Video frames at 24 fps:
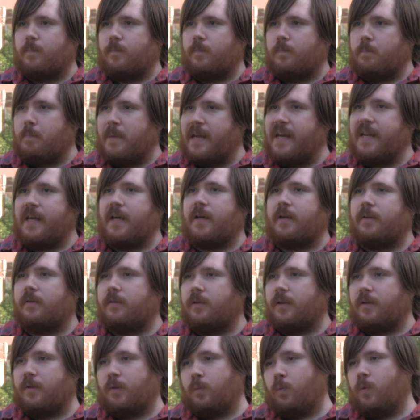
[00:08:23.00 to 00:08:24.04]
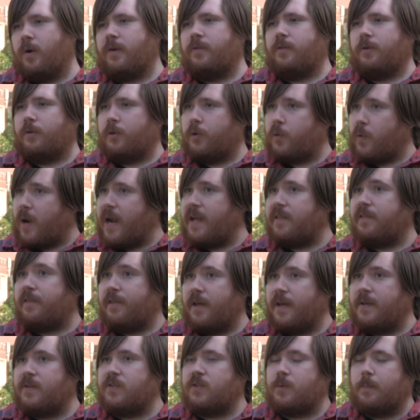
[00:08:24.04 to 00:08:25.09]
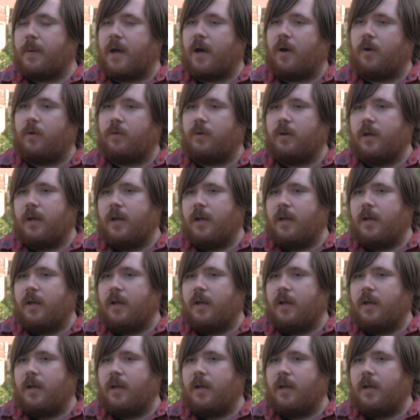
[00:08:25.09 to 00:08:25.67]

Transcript: media. One of the great things about